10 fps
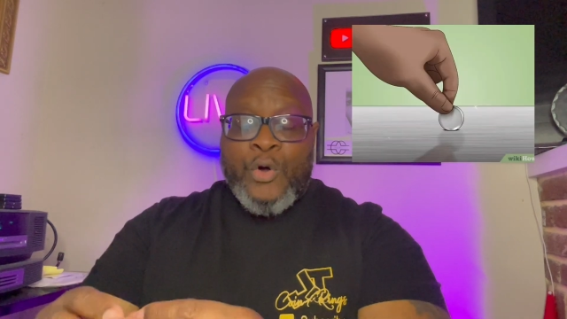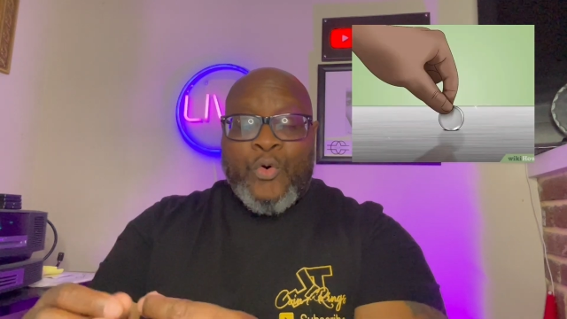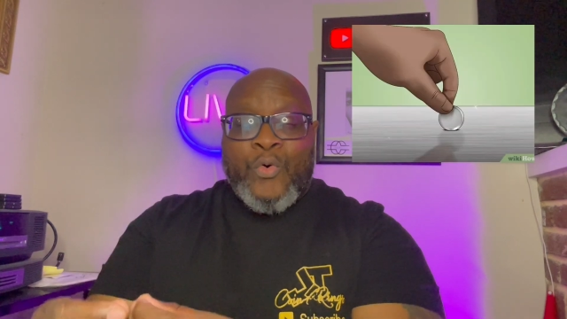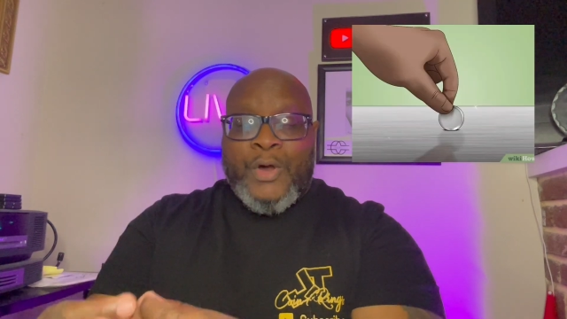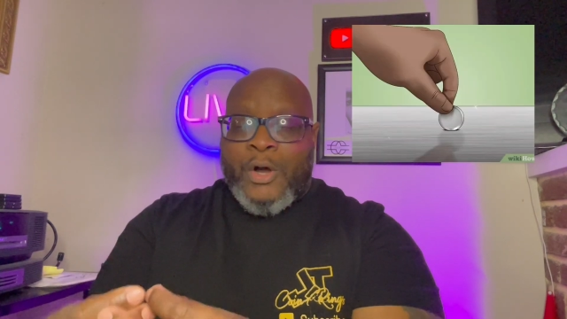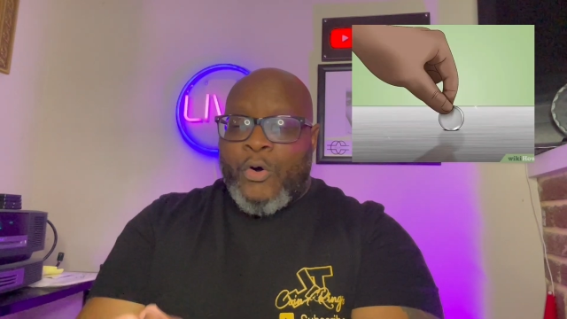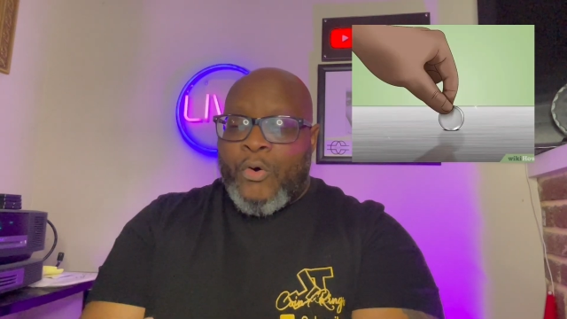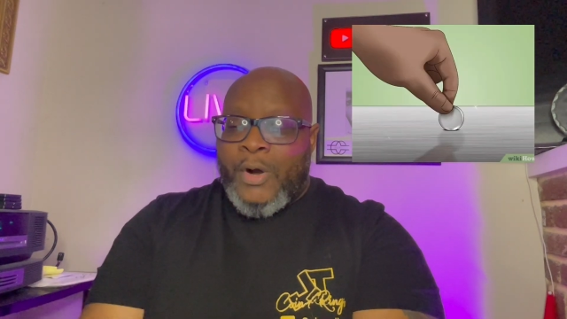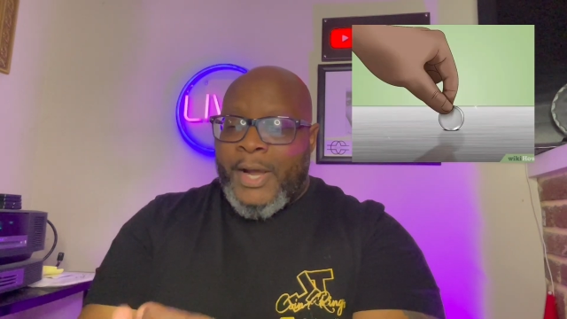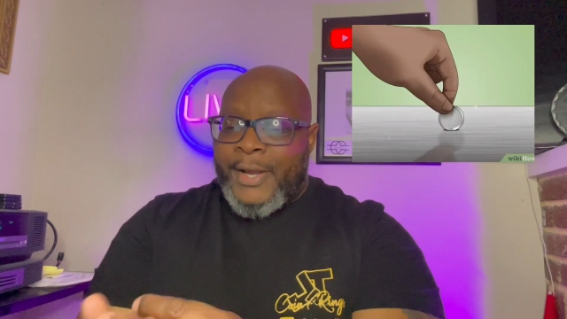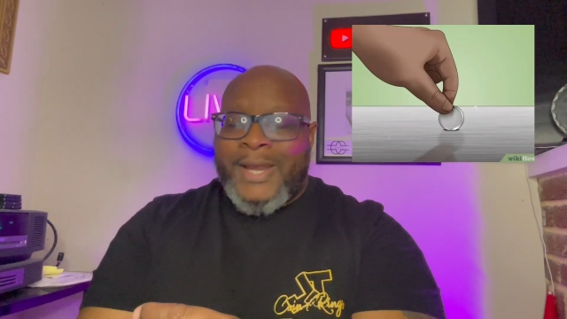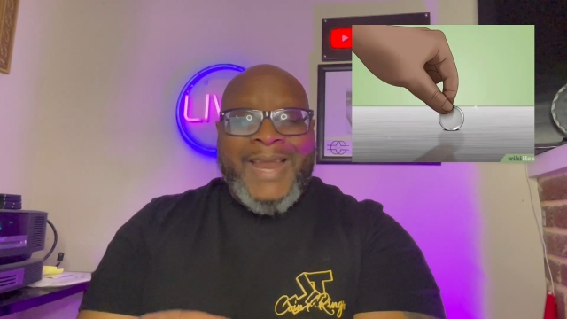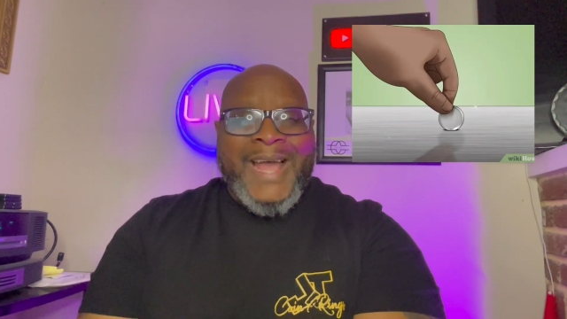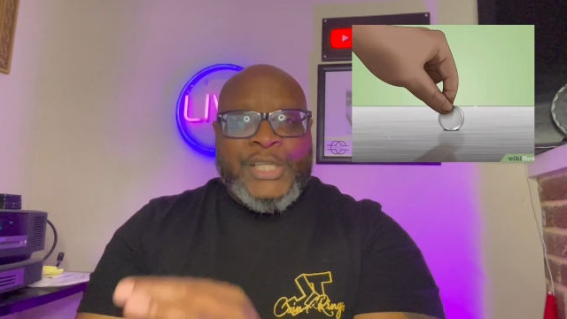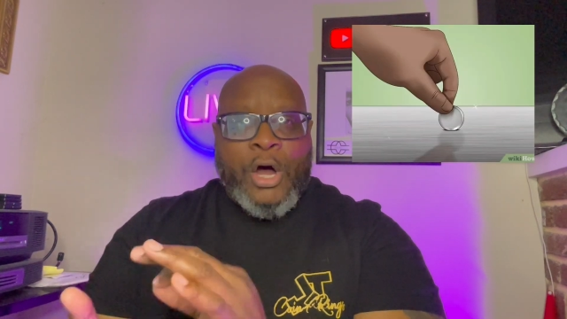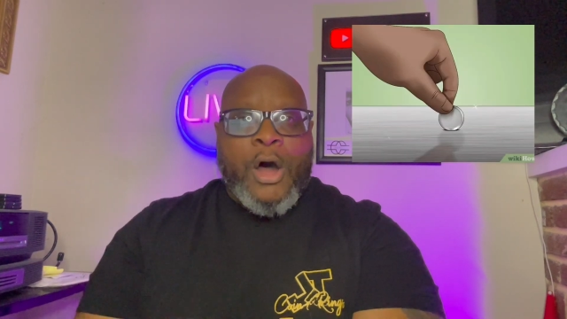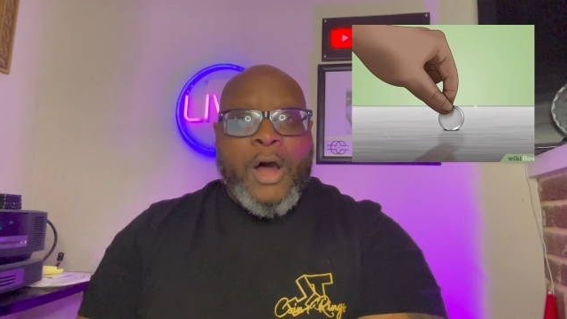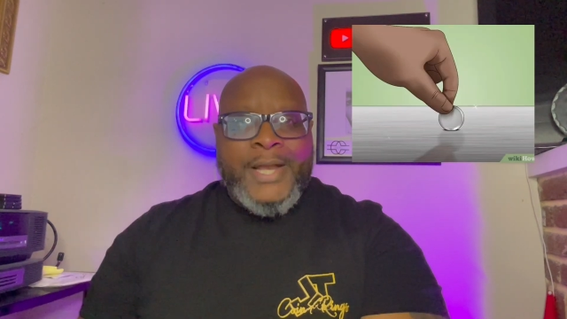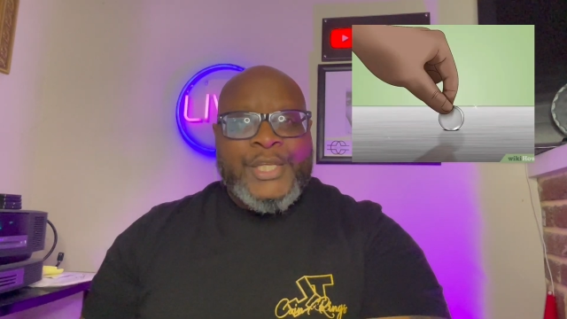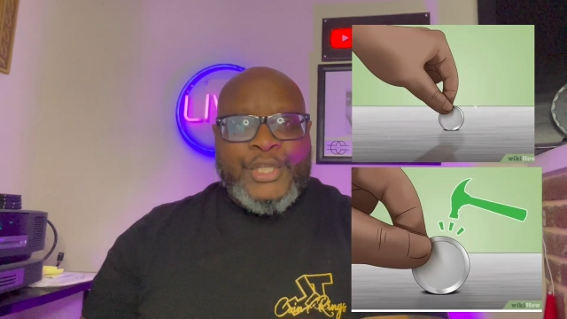or a nice
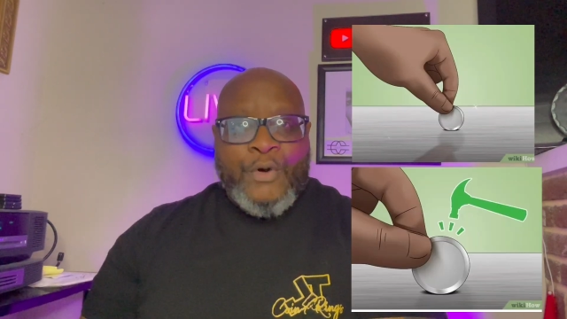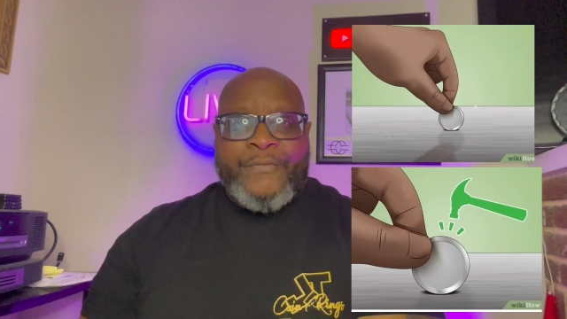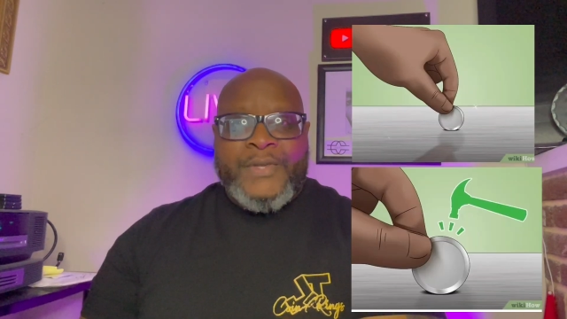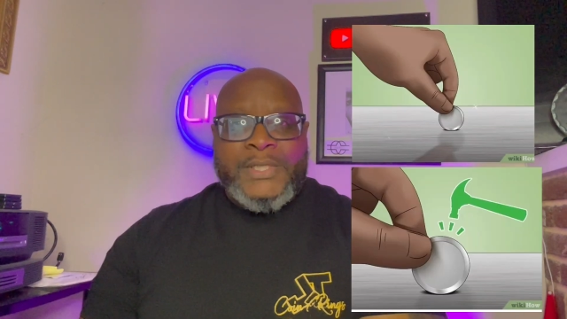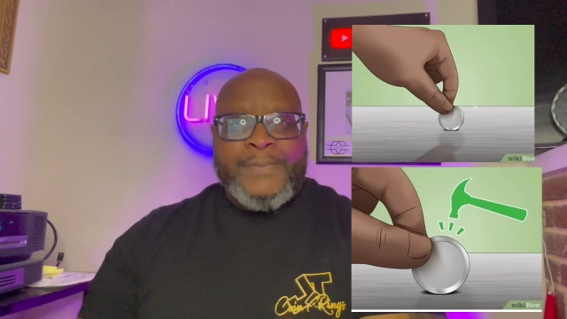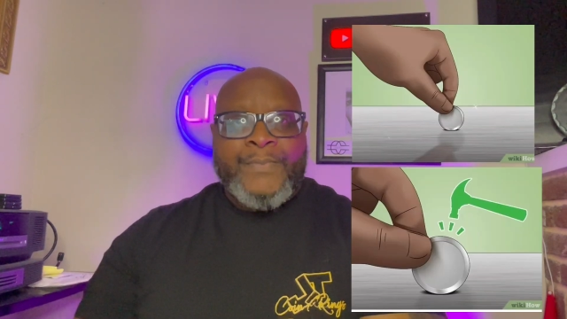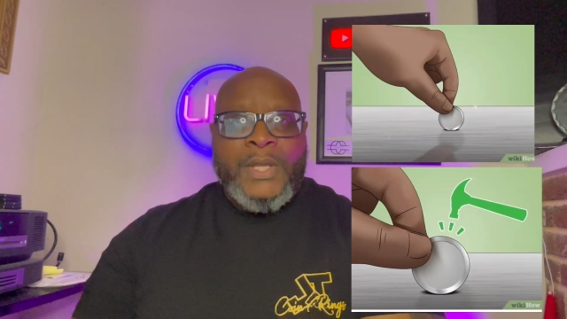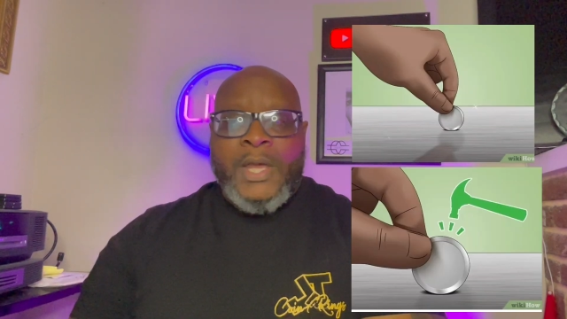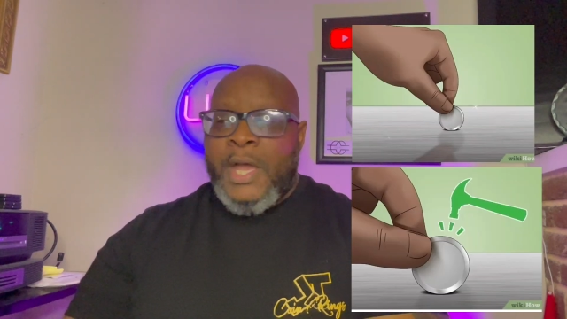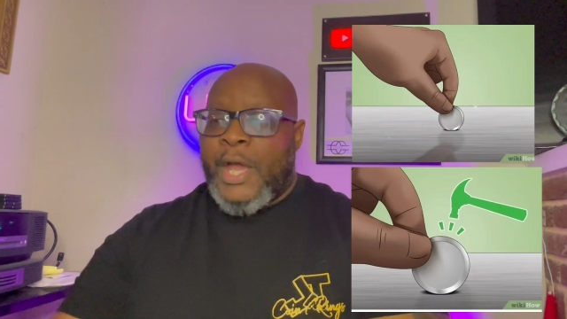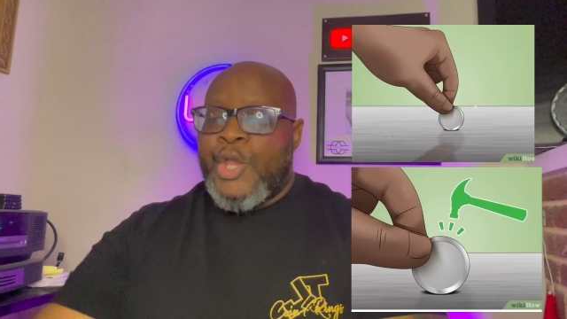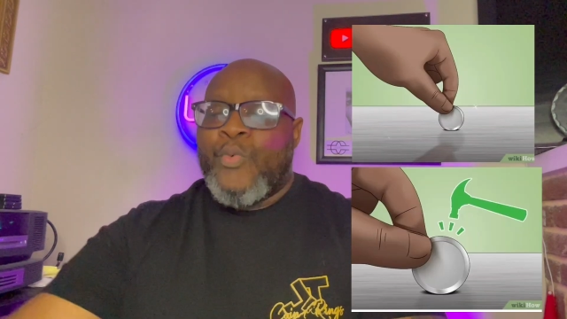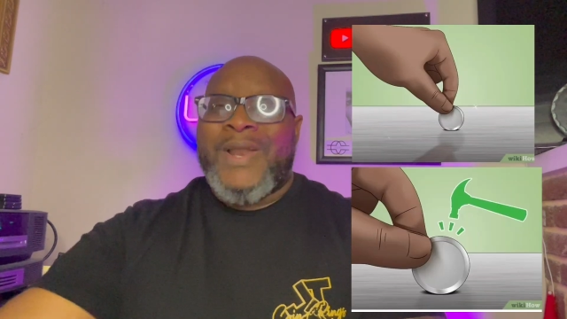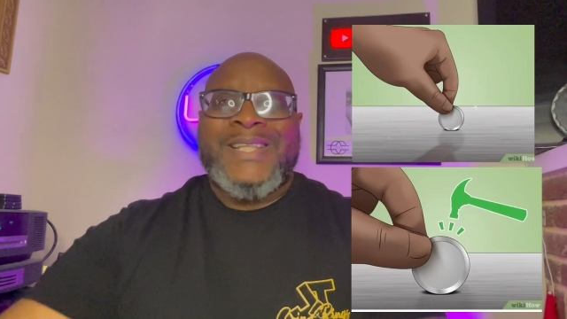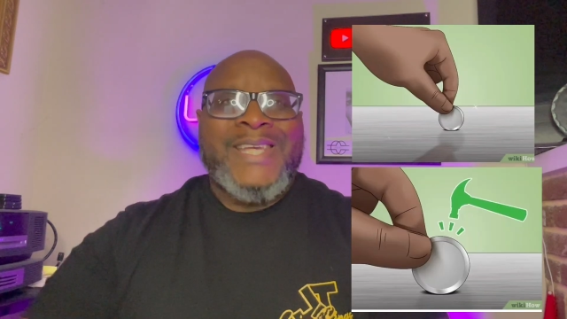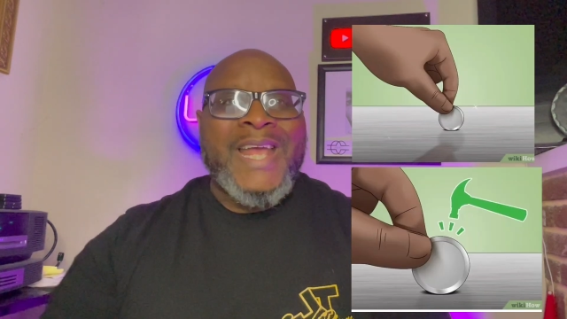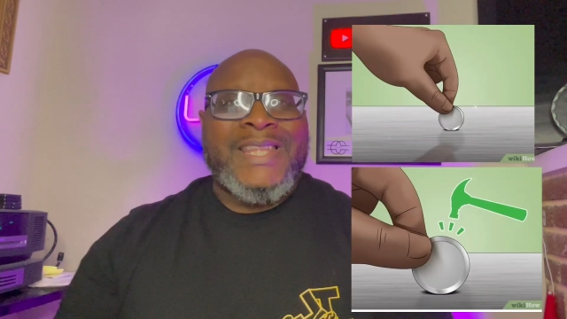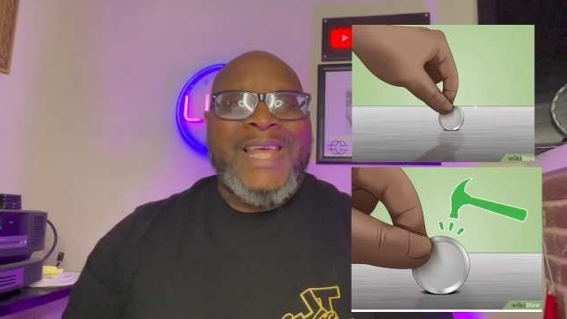hard surface. And you want to take the